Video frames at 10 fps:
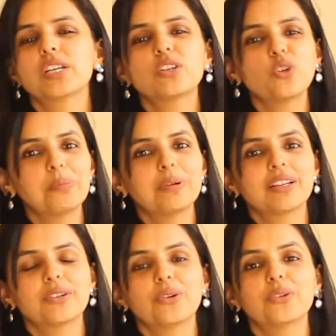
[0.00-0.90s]
and Topper
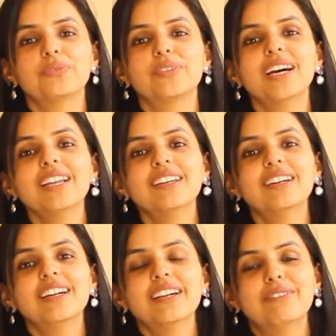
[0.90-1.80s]
and all of that,
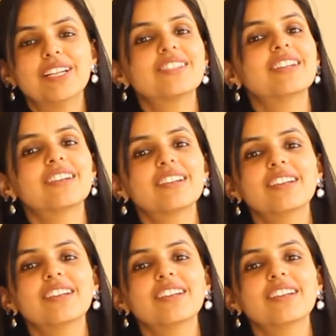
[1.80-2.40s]
where children